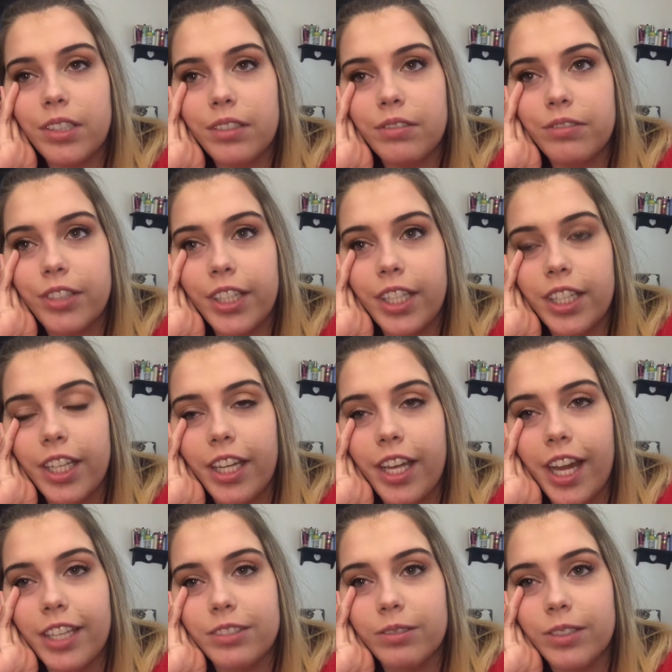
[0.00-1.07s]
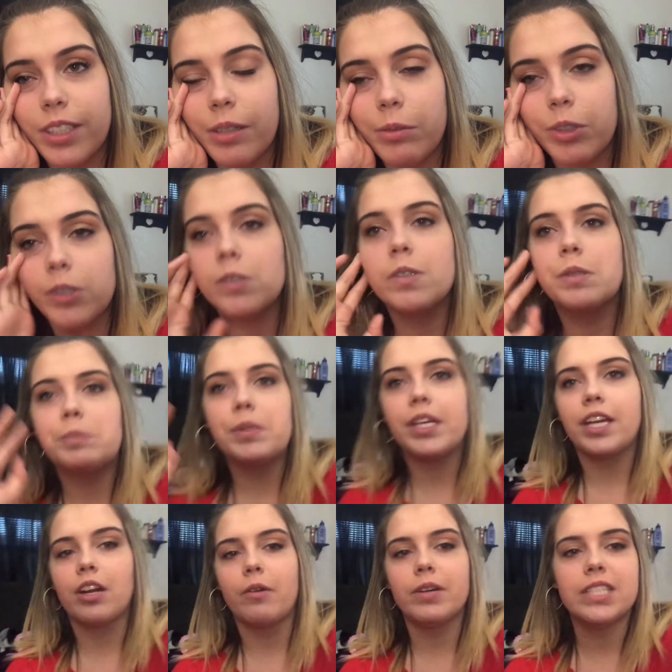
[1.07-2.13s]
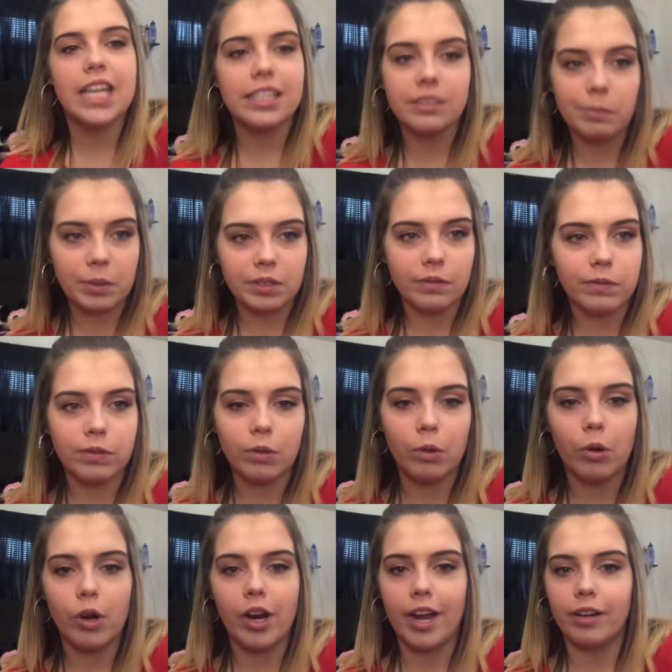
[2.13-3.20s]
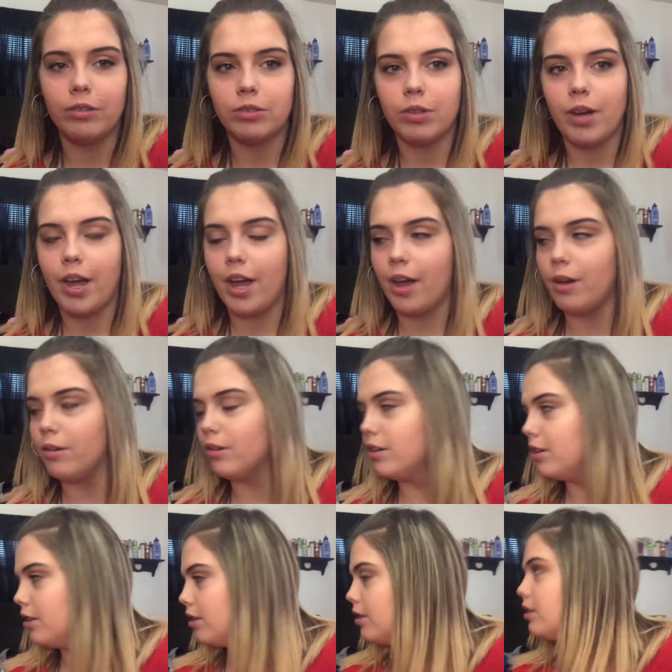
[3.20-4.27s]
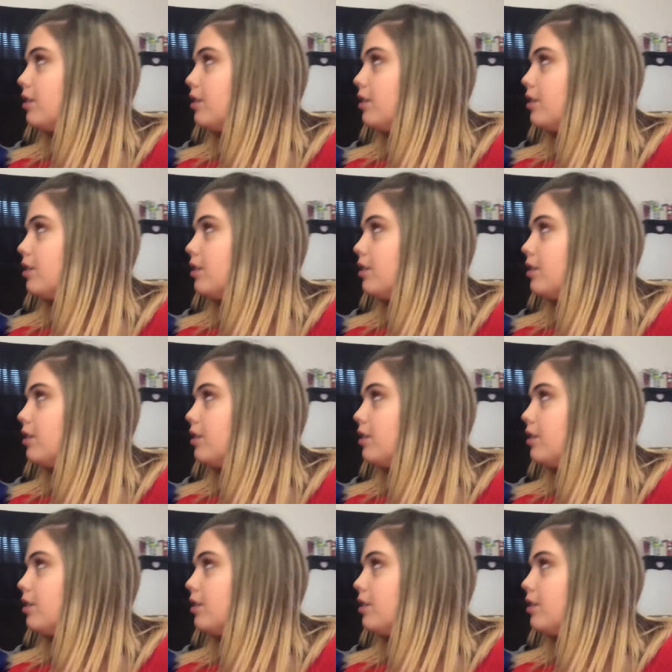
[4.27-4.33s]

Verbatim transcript: freaking like guys don't think I'm gross, but like it always ends up on the floor. I don't know it's how. It's just the